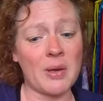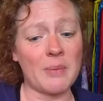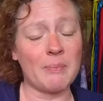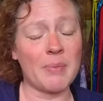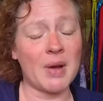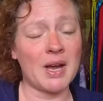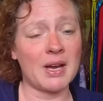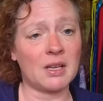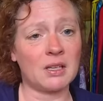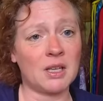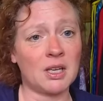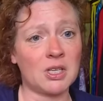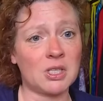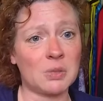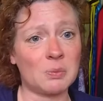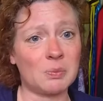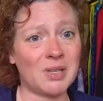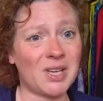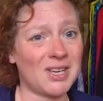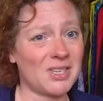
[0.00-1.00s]
and buying a lot of
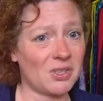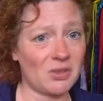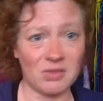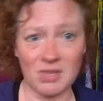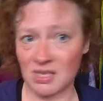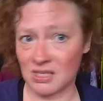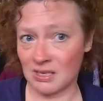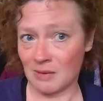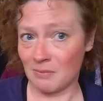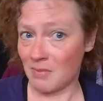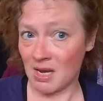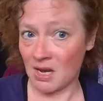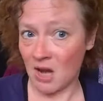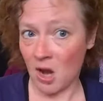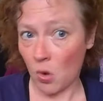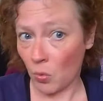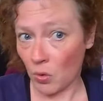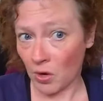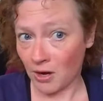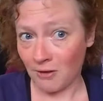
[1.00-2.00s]
supplies on things that may
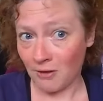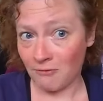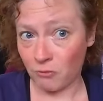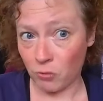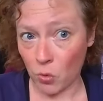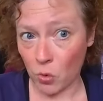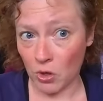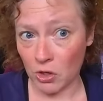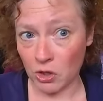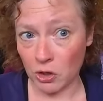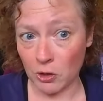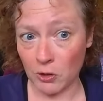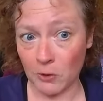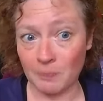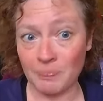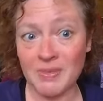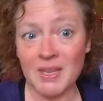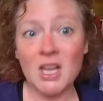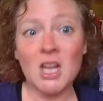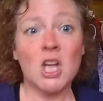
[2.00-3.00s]
not work for you.
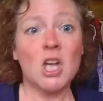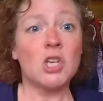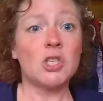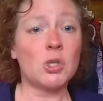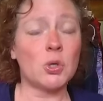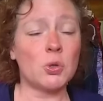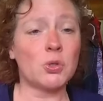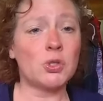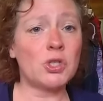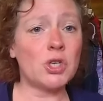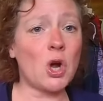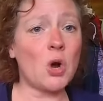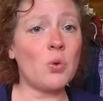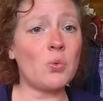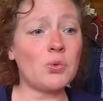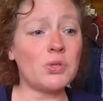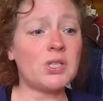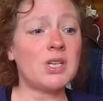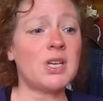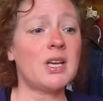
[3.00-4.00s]
So
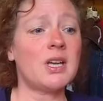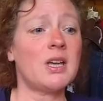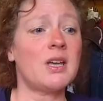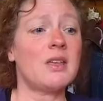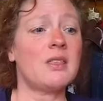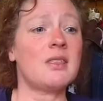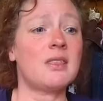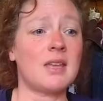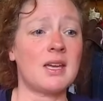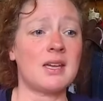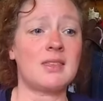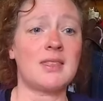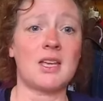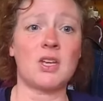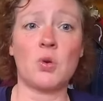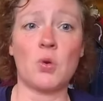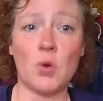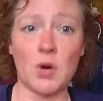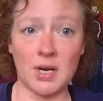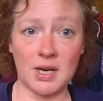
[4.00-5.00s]
don't think that
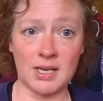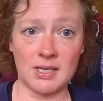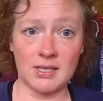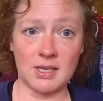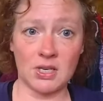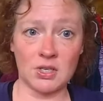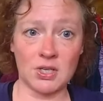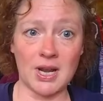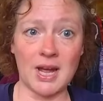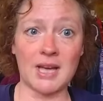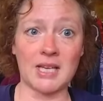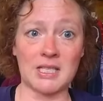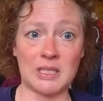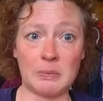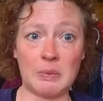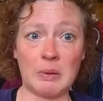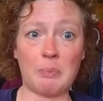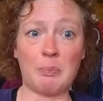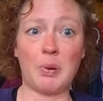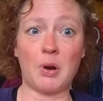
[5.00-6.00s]
your organization has to
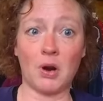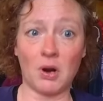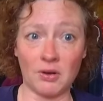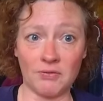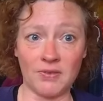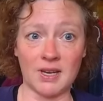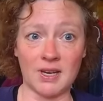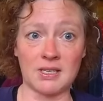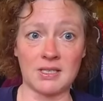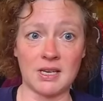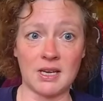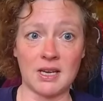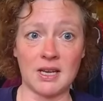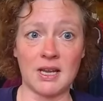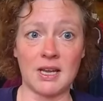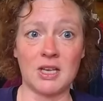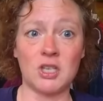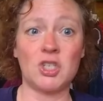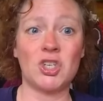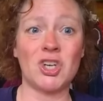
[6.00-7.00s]
be perfect.
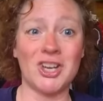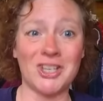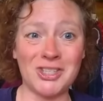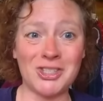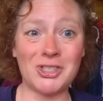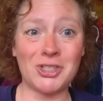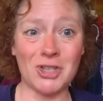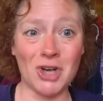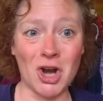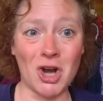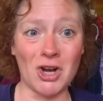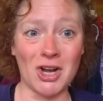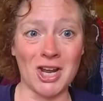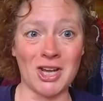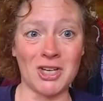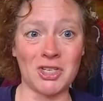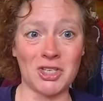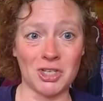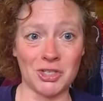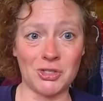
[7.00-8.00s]
Just start
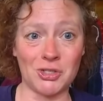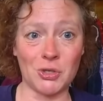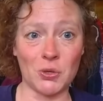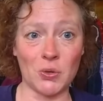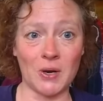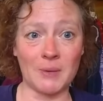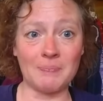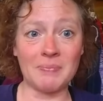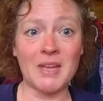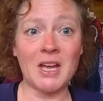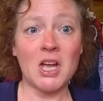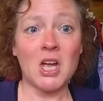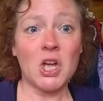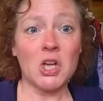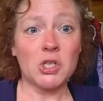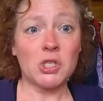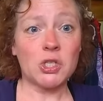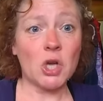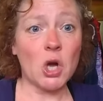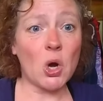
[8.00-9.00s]
and just do it.
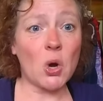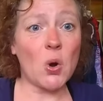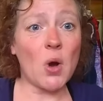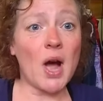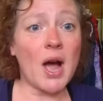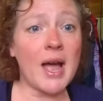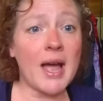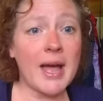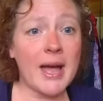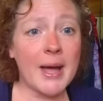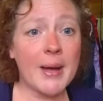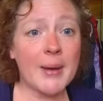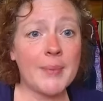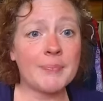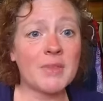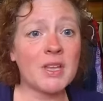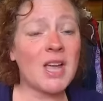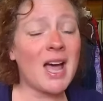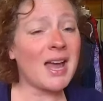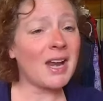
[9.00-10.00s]
So kind
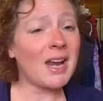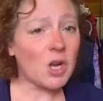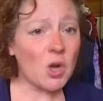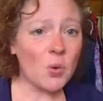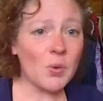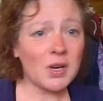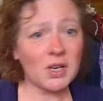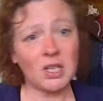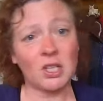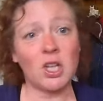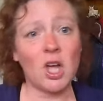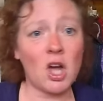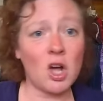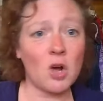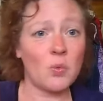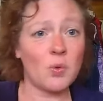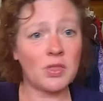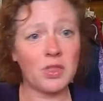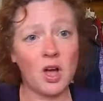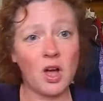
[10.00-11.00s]
of going
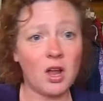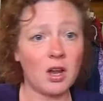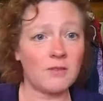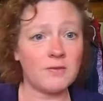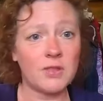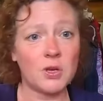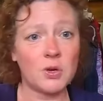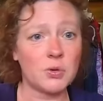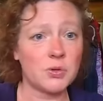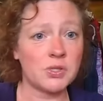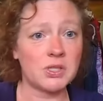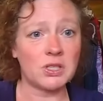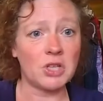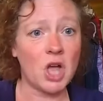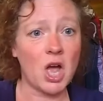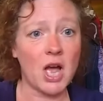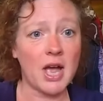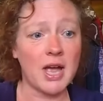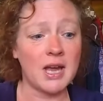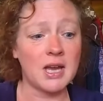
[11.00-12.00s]
along with all of those
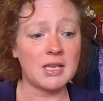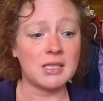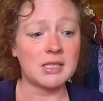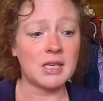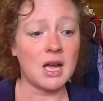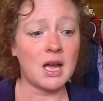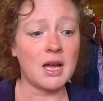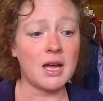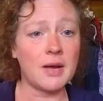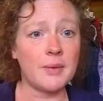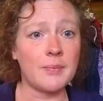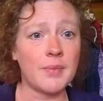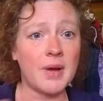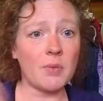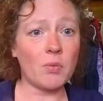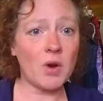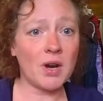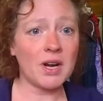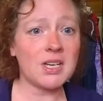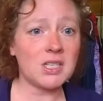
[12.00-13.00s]
lines,
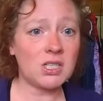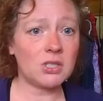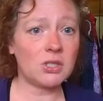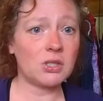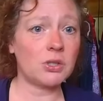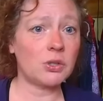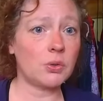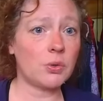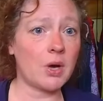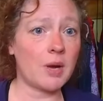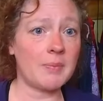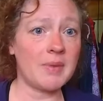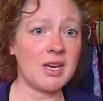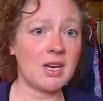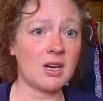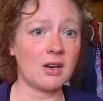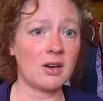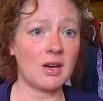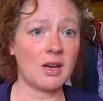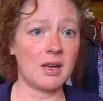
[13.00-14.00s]
I'm
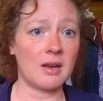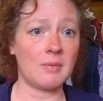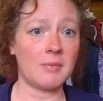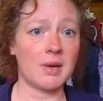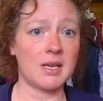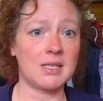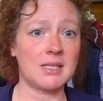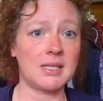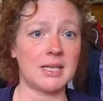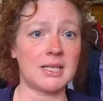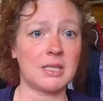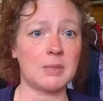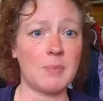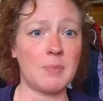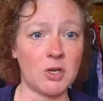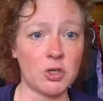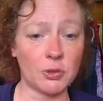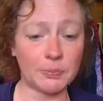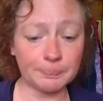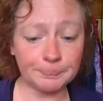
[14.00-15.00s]
here in my son's
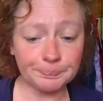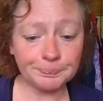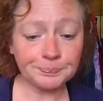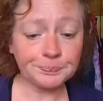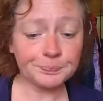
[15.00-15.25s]
bedroom,